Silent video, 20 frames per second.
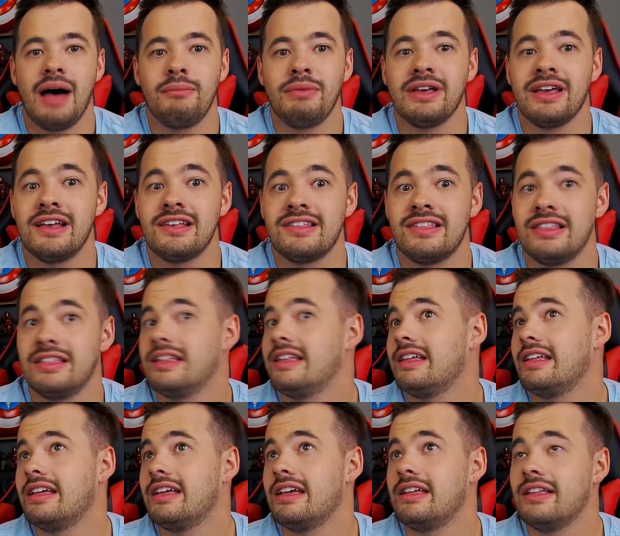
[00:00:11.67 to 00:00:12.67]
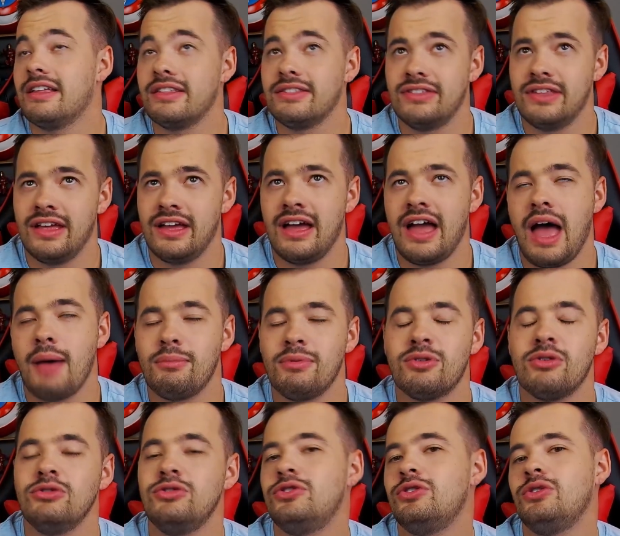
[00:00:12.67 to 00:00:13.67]
because the
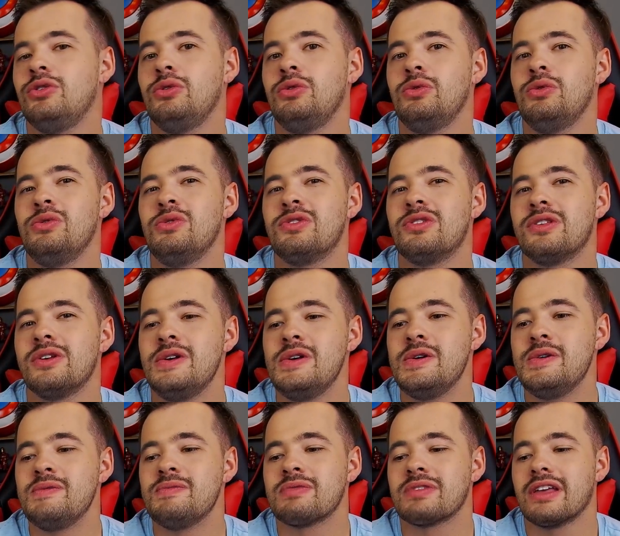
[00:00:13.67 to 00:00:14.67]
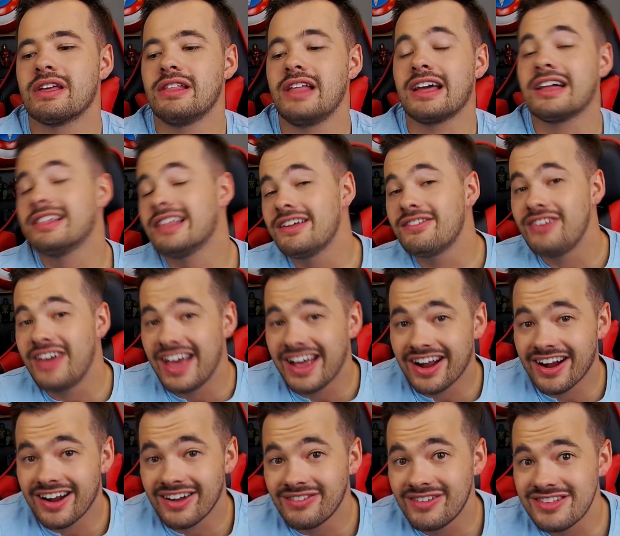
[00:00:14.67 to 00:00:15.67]
episode 2's like
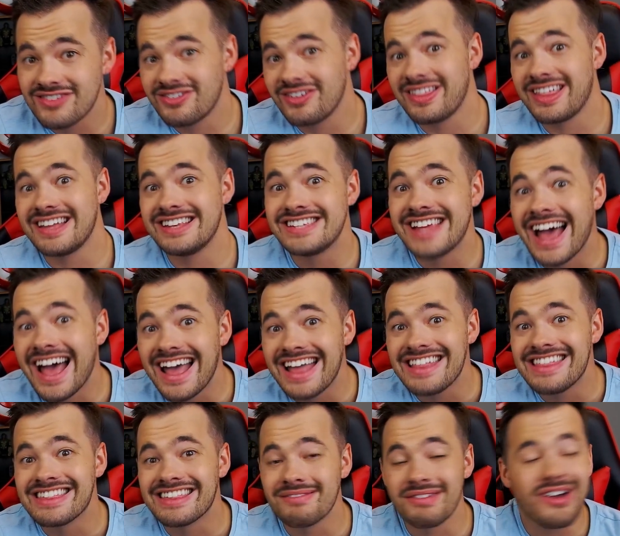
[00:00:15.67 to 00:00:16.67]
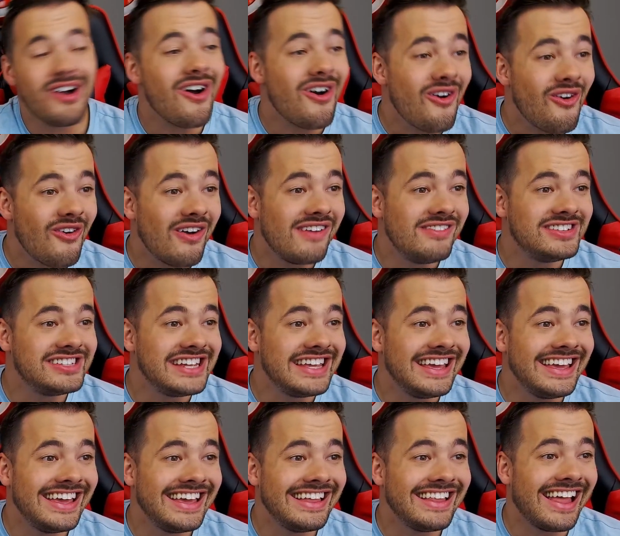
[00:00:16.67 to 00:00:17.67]
cliffhanger was really intense. I'm like,
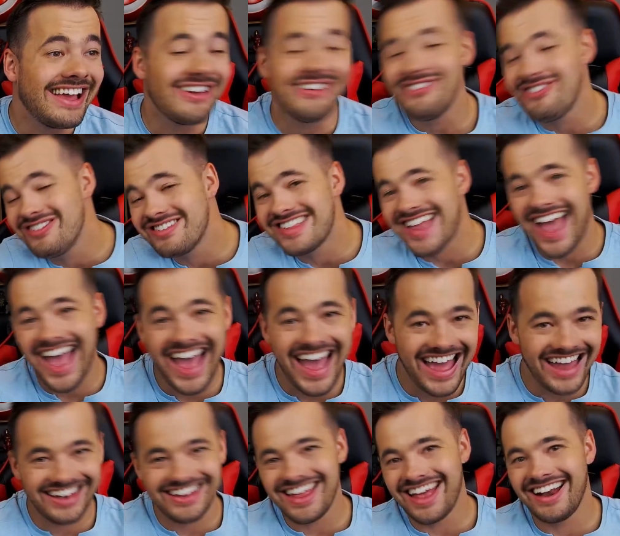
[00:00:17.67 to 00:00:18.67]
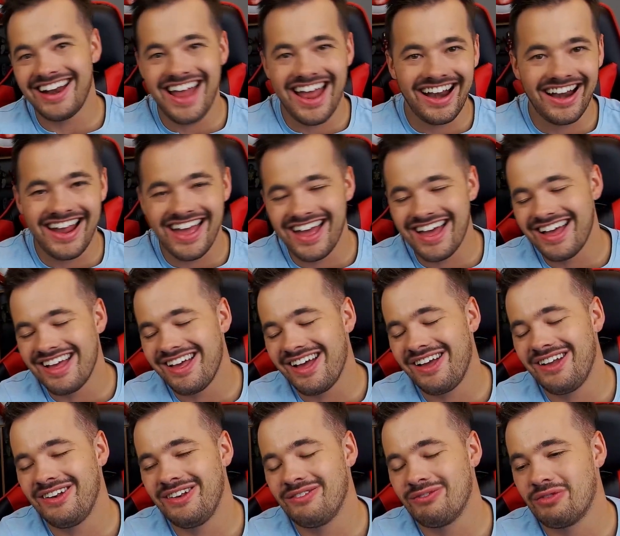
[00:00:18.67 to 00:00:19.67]
OMG, like who was that? Da da da da da.
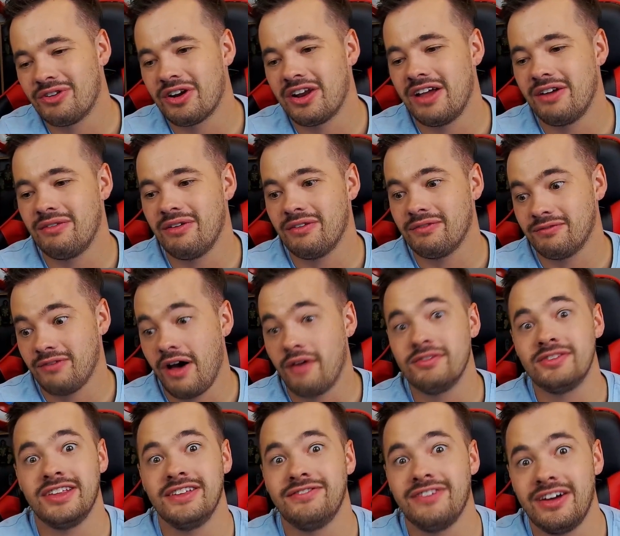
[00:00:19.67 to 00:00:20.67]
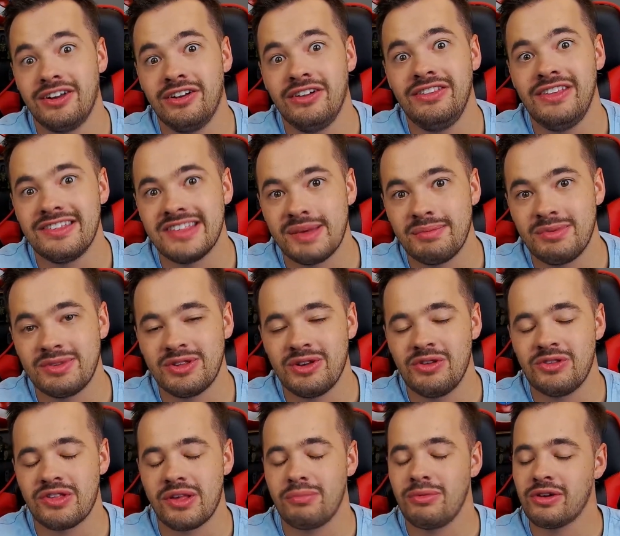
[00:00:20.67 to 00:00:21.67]
And we're going to obviously find out in this
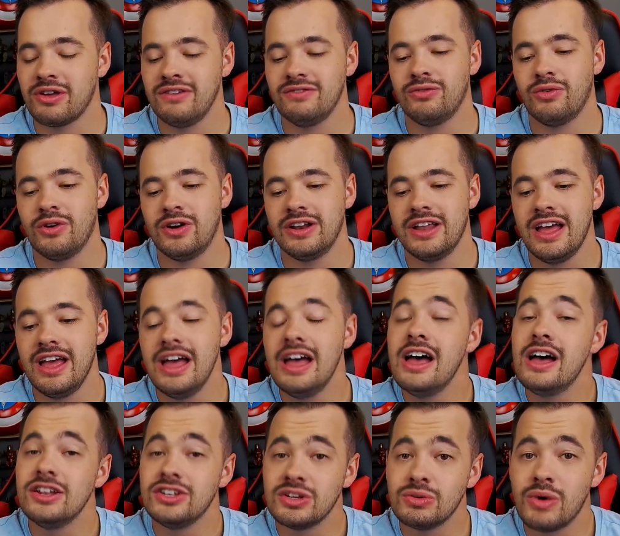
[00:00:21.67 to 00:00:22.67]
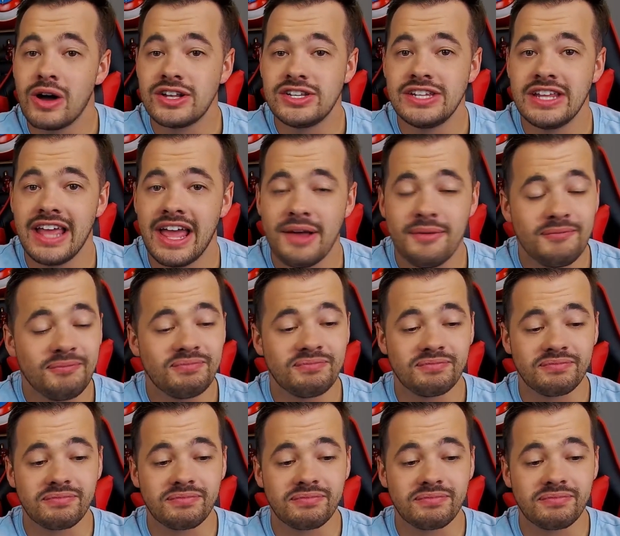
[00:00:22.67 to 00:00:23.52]
episode, so I'm looking forward to watching it.